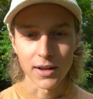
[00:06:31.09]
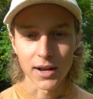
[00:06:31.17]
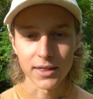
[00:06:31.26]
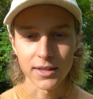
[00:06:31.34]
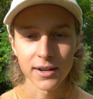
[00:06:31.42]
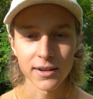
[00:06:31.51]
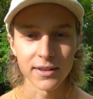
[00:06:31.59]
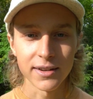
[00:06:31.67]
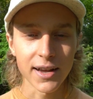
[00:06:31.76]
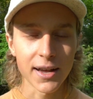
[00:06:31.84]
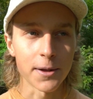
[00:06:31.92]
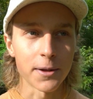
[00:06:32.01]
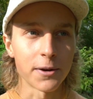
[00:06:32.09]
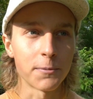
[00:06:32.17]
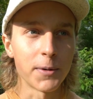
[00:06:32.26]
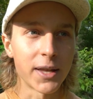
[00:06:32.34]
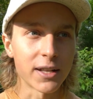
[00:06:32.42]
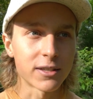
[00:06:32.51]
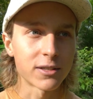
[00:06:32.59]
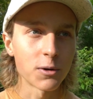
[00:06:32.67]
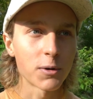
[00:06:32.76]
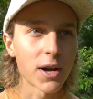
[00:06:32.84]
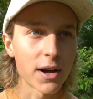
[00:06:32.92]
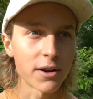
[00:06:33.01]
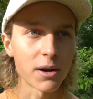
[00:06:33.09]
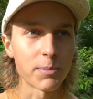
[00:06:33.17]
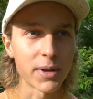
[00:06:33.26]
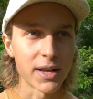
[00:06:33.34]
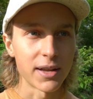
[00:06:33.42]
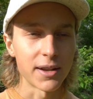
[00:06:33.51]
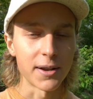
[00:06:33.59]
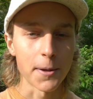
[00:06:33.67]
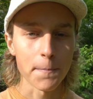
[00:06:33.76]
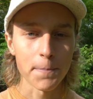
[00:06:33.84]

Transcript: At the end of the day, we get so caught up in